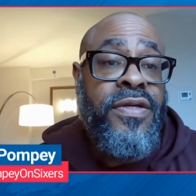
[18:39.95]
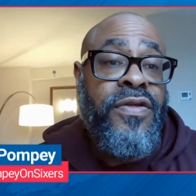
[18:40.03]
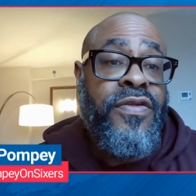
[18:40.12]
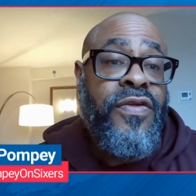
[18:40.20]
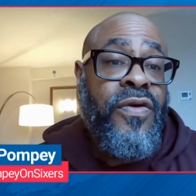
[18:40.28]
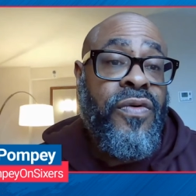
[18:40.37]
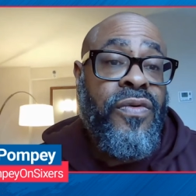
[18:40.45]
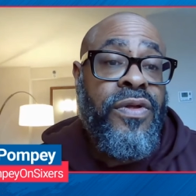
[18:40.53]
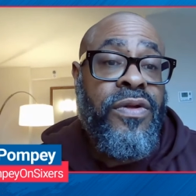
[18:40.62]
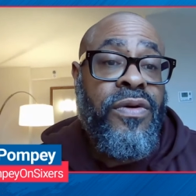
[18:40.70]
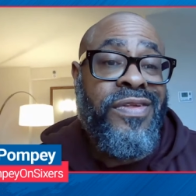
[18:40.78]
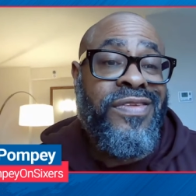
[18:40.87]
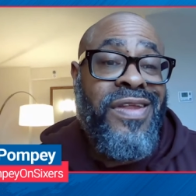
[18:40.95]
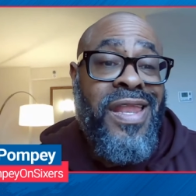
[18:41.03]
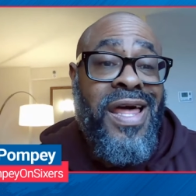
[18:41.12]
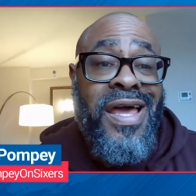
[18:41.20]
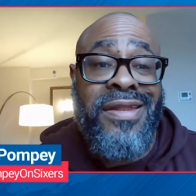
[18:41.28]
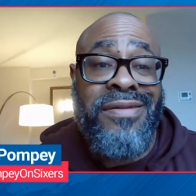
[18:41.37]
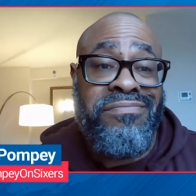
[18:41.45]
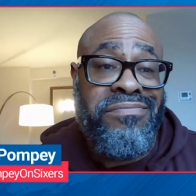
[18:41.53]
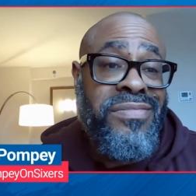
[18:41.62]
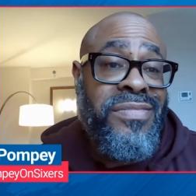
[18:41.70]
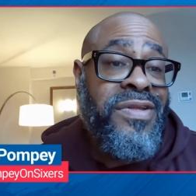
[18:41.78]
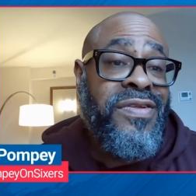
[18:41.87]
So you know, it's a lot.
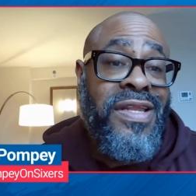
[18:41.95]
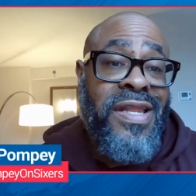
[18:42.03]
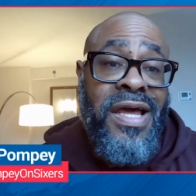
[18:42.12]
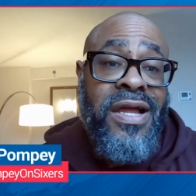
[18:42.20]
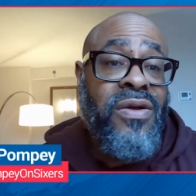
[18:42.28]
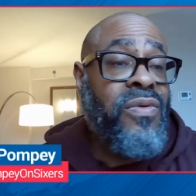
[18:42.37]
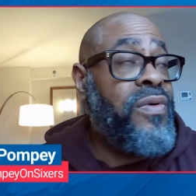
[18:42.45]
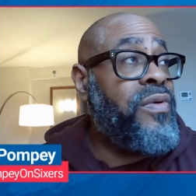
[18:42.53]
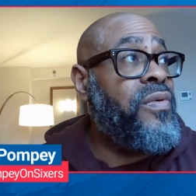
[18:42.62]
There's a lot going